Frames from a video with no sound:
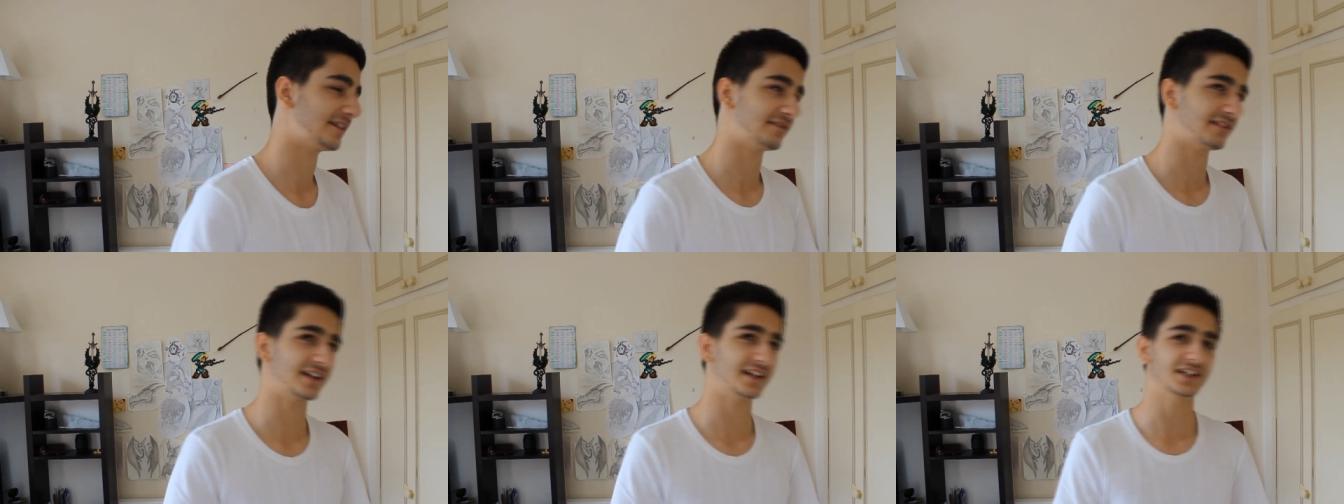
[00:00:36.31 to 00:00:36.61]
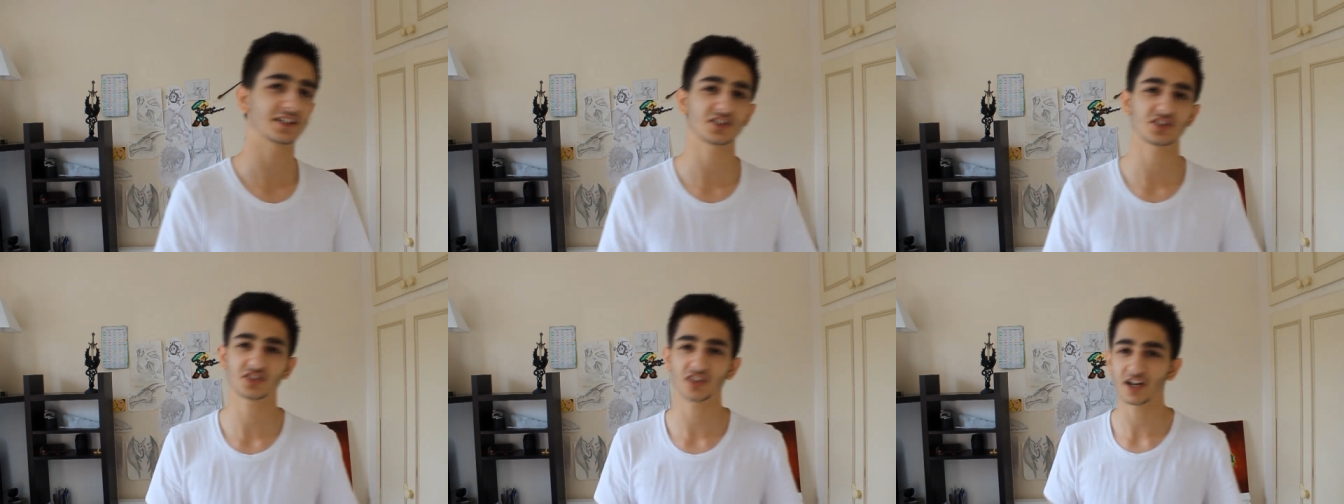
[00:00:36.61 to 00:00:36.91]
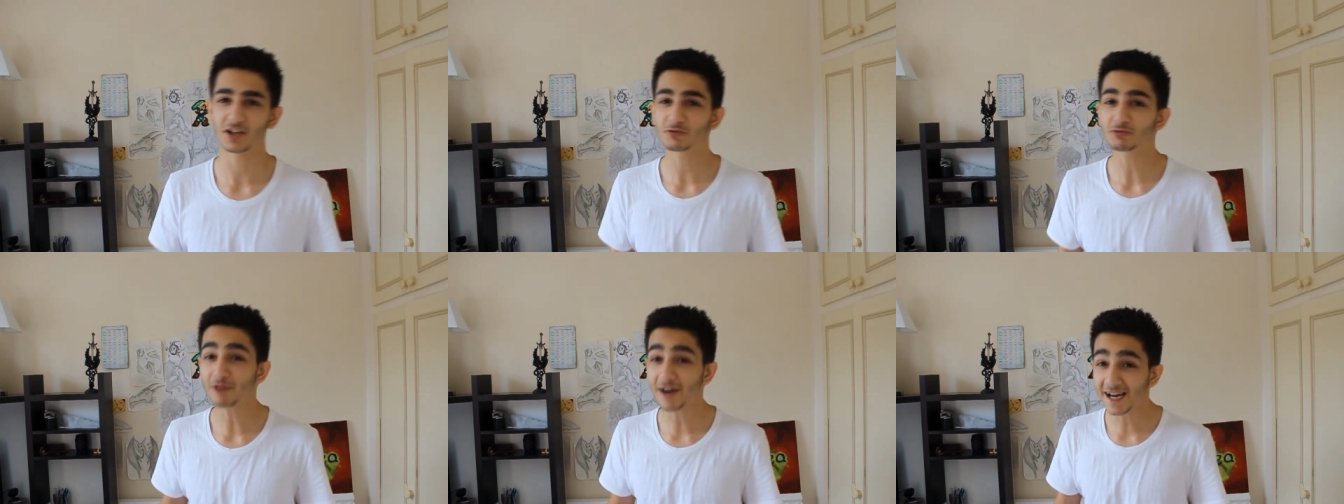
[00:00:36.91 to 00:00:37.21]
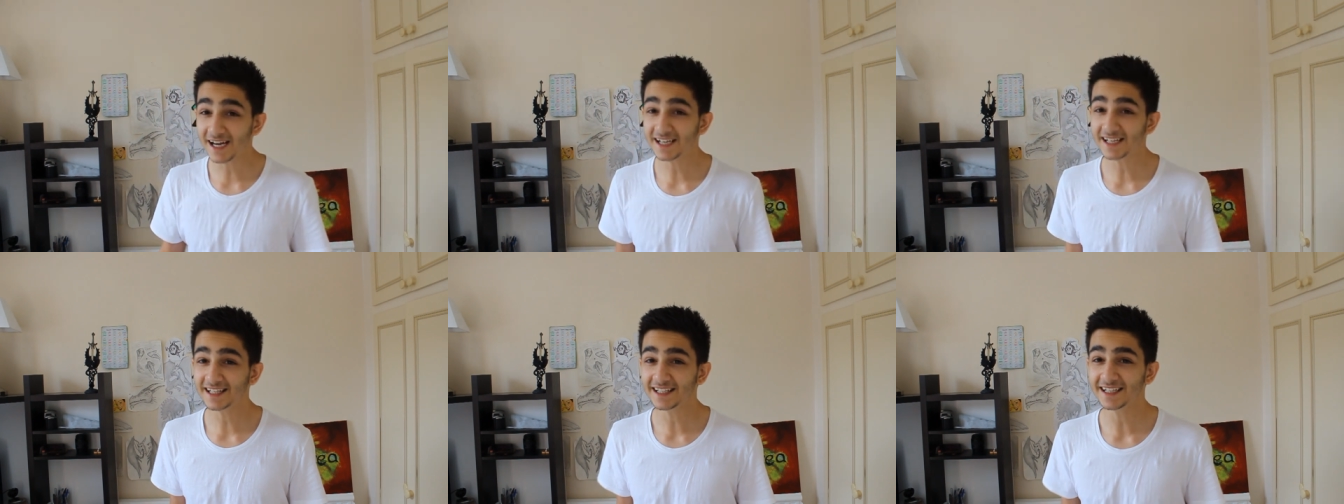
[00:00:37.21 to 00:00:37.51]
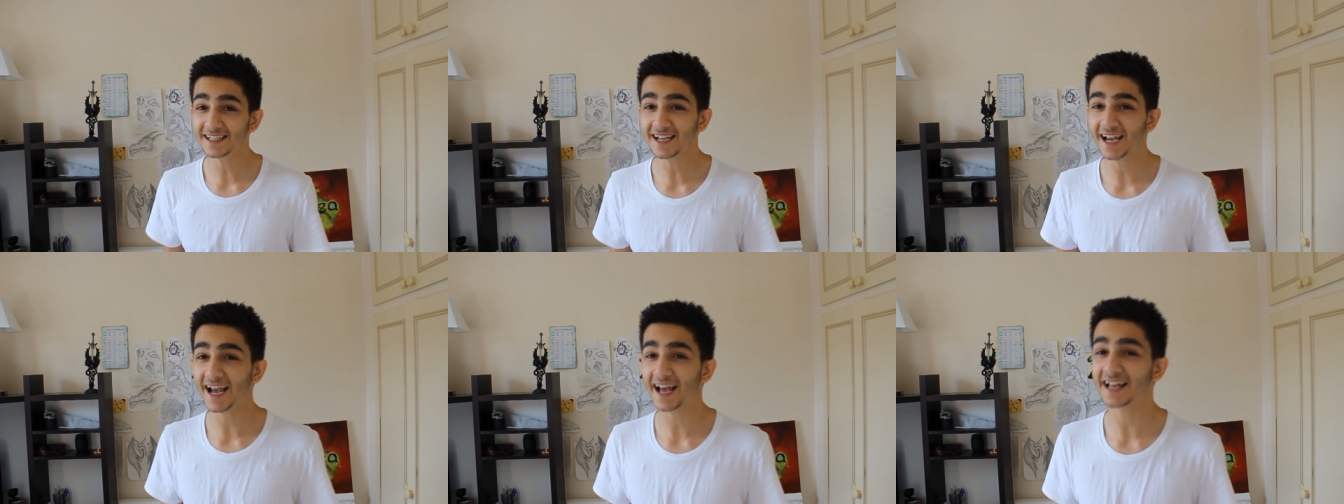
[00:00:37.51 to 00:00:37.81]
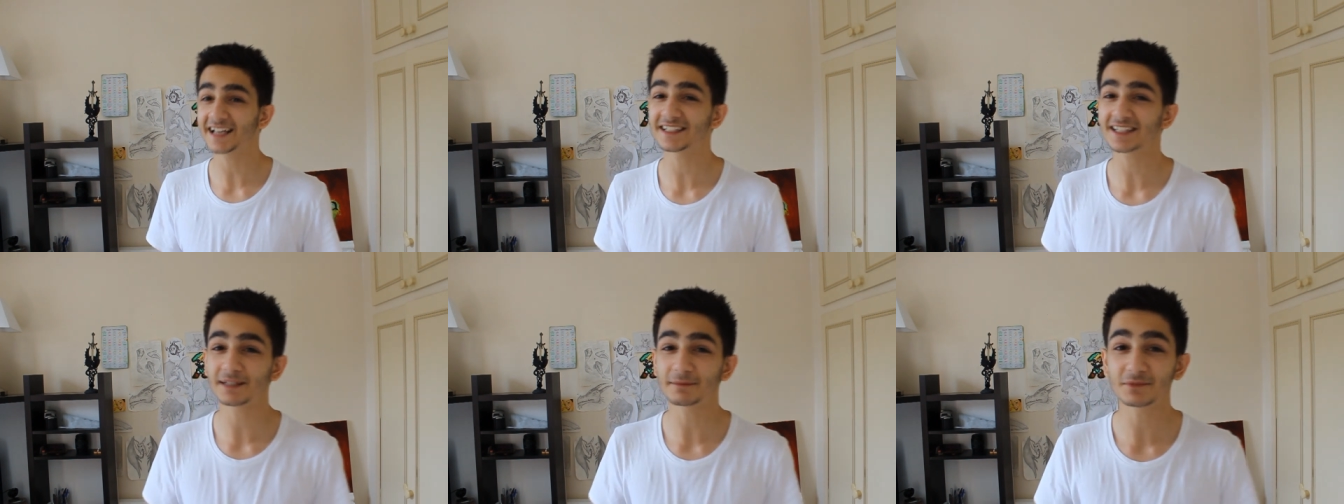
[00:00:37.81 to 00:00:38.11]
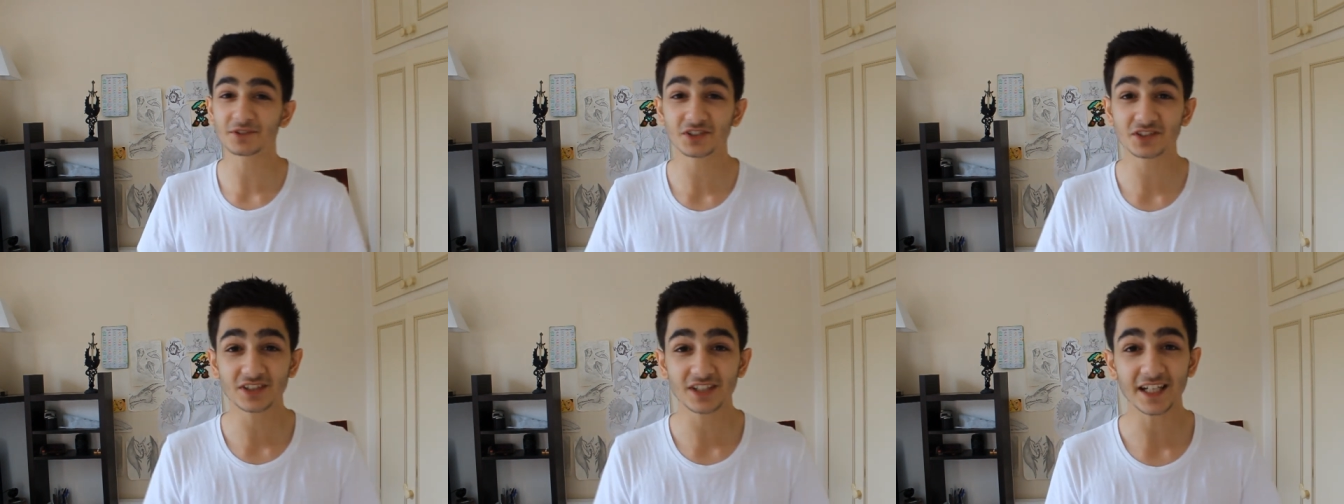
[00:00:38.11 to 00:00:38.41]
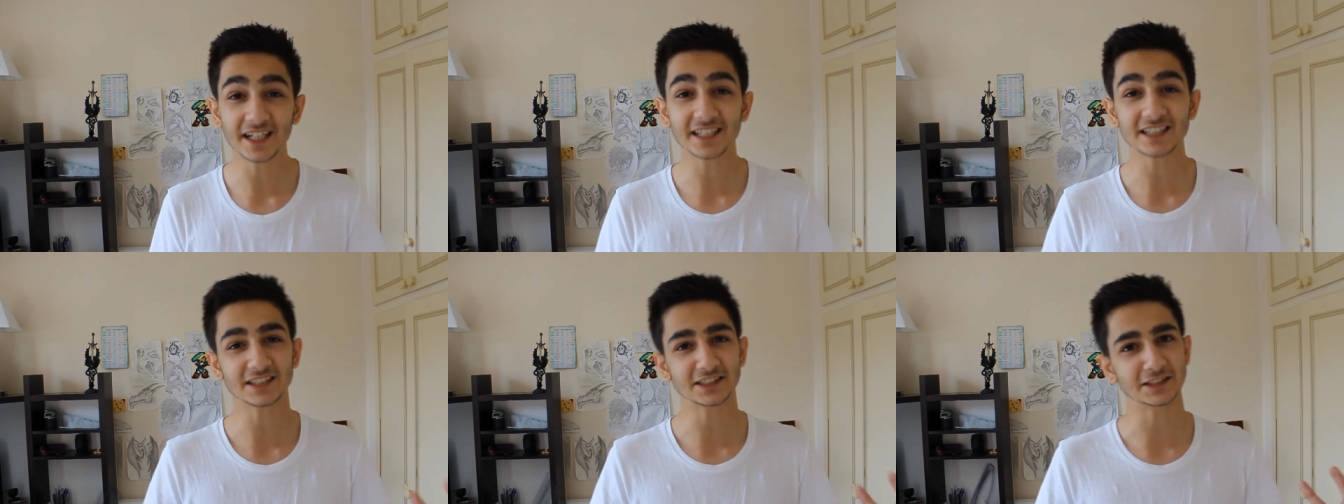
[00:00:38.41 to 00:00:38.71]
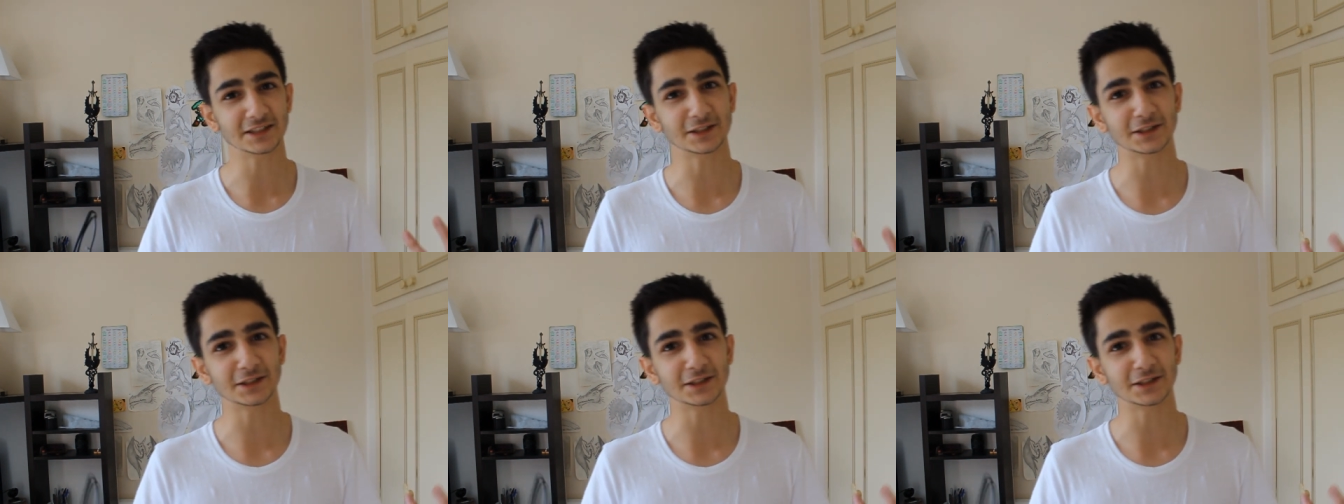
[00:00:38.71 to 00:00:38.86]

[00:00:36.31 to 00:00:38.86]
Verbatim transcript: and then it just started raining and I'm just like,